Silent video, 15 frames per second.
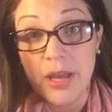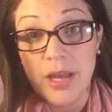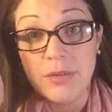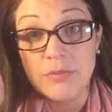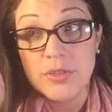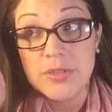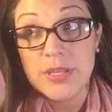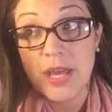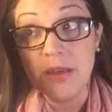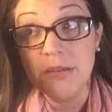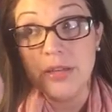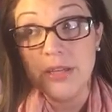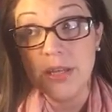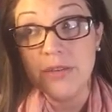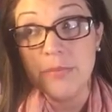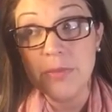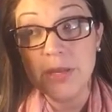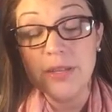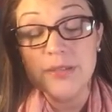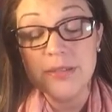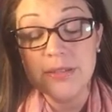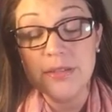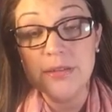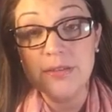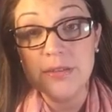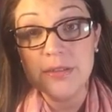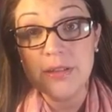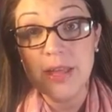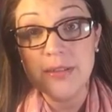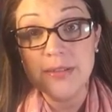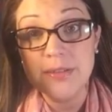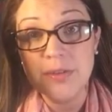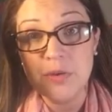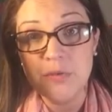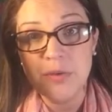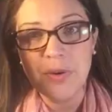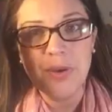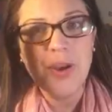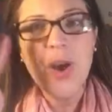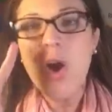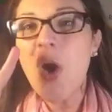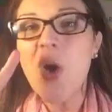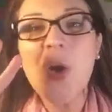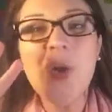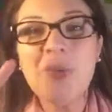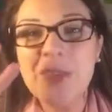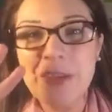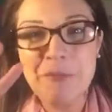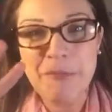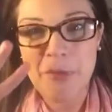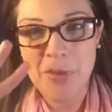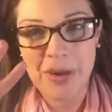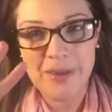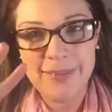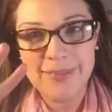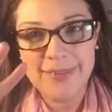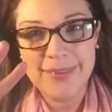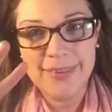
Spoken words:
I am just counting down the minutes until this class is over. Only 4.